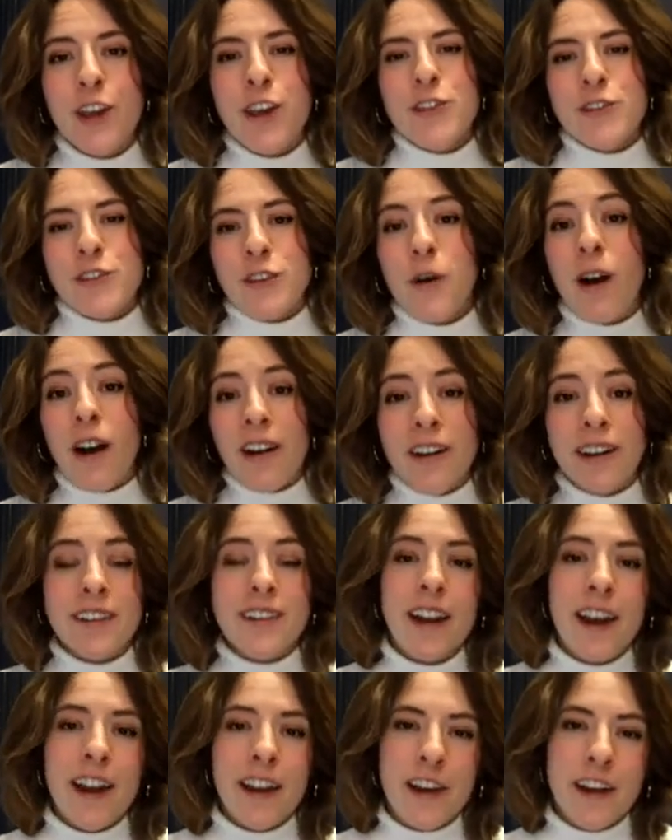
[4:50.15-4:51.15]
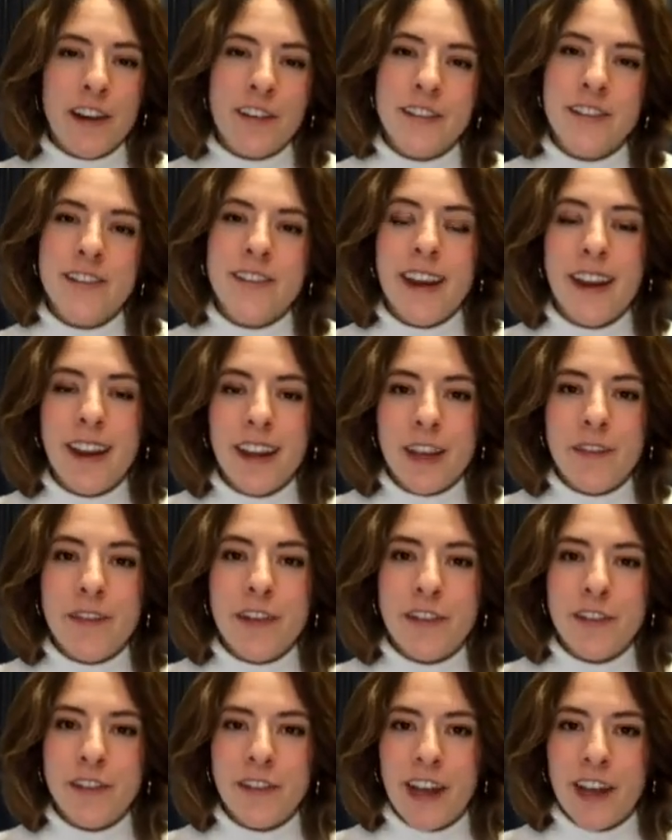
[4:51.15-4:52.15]
So our entire understanding of
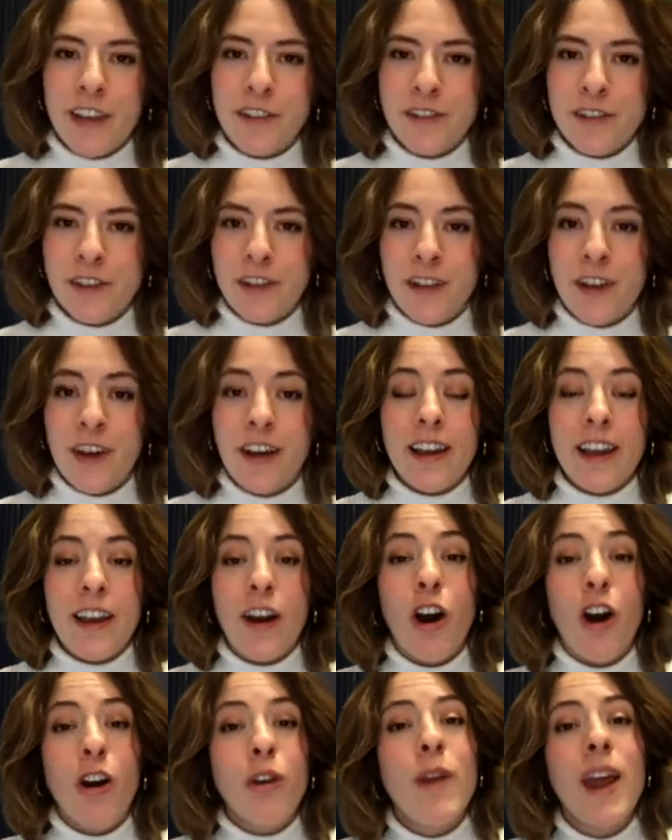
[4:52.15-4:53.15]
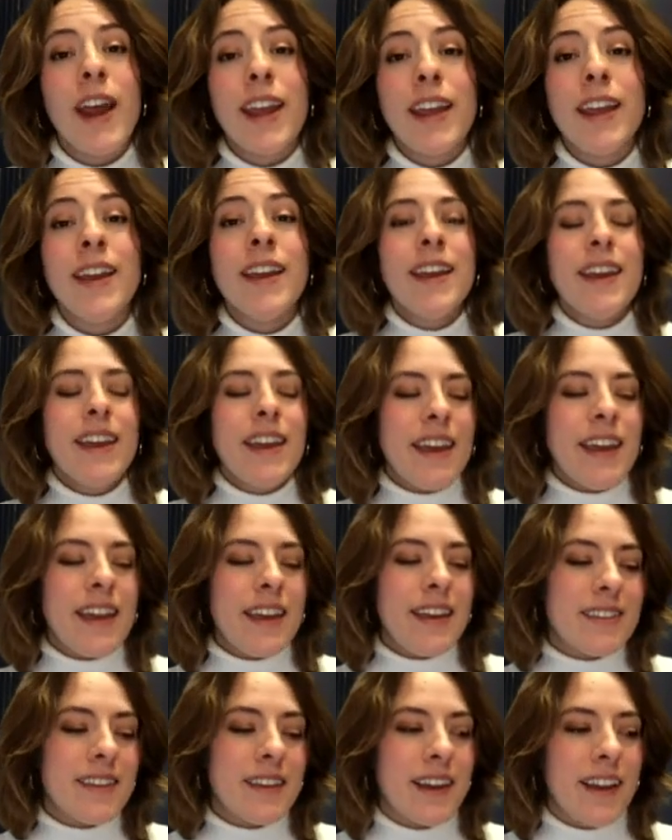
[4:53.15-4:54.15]
international law already
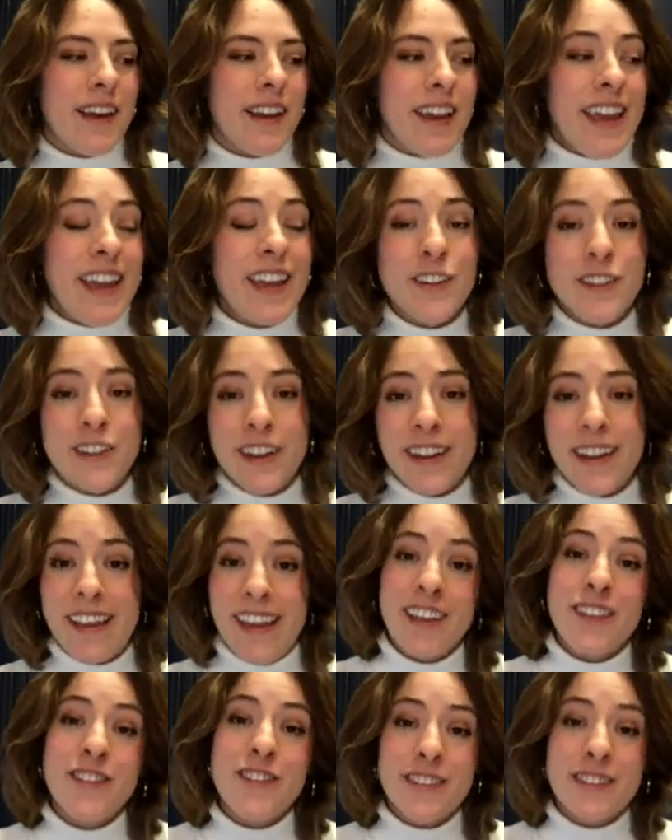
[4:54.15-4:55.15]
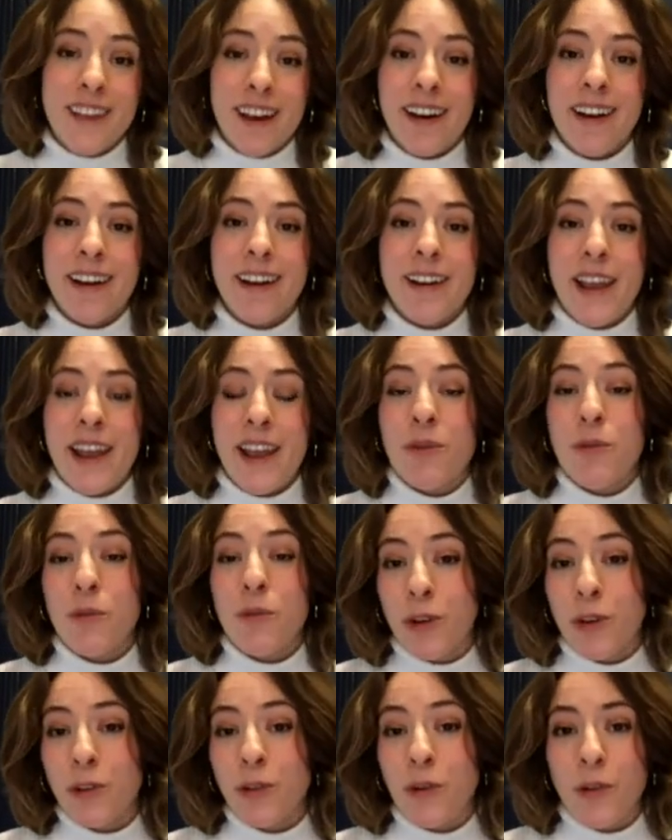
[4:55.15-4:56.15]
hinges on a
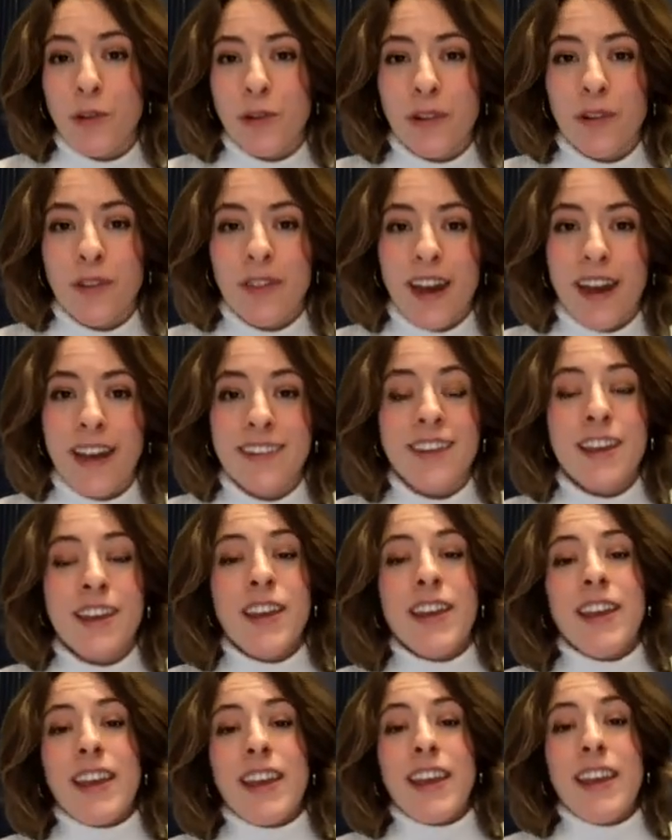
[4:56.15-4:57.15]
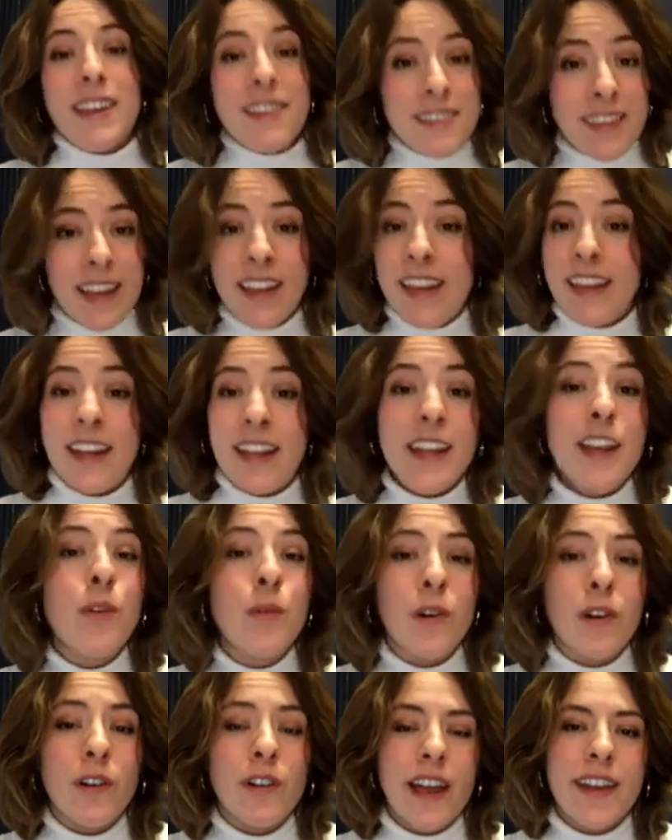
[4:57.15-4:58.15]
world order that is
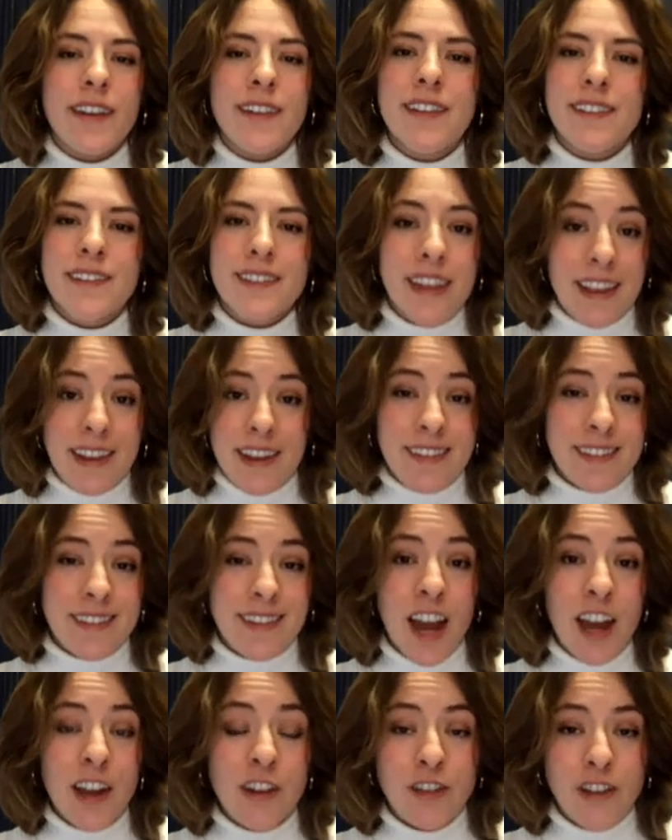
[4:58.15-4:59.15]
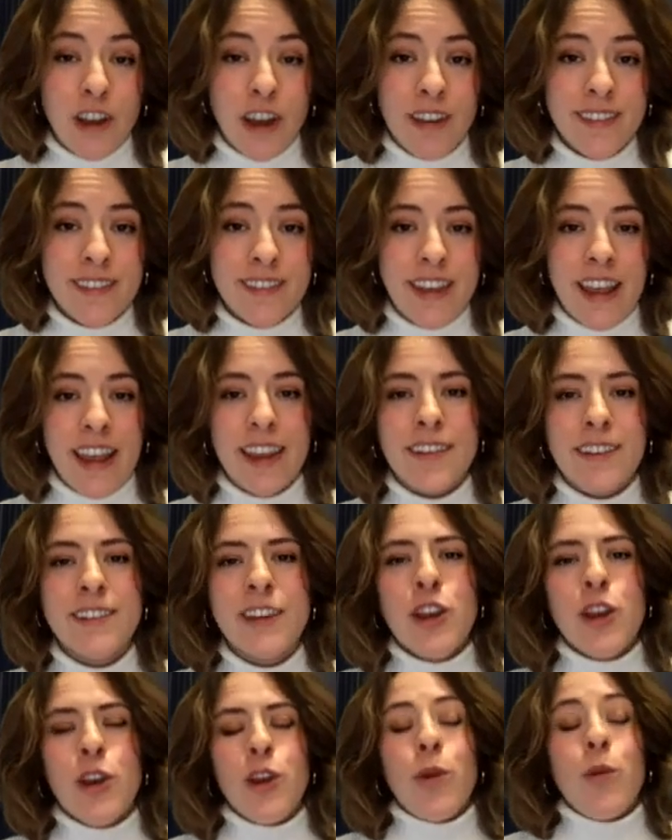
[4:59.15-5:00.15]
unequal and it is not just. And
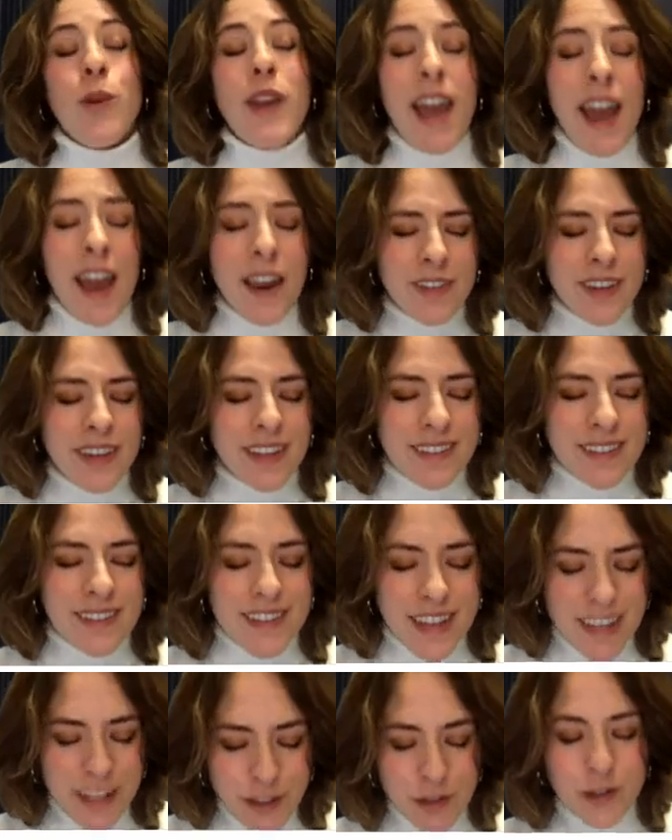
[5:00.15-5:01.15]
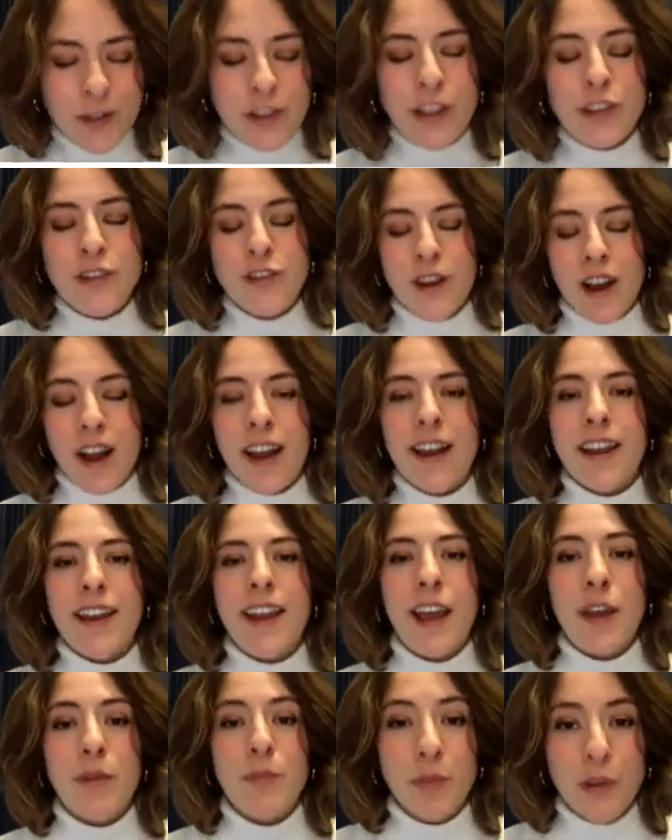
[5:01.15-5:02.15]
we have continually tried
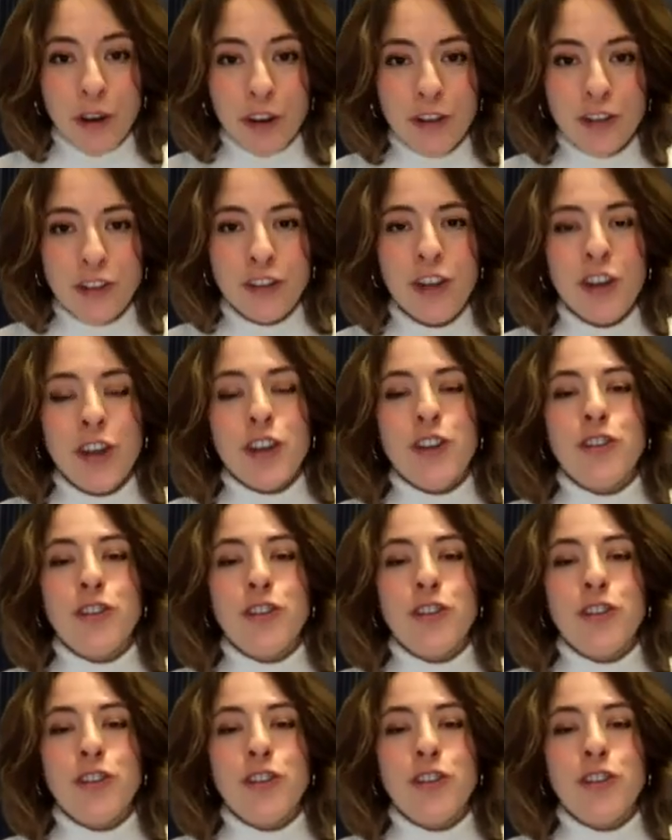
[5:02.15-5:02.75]
and pushed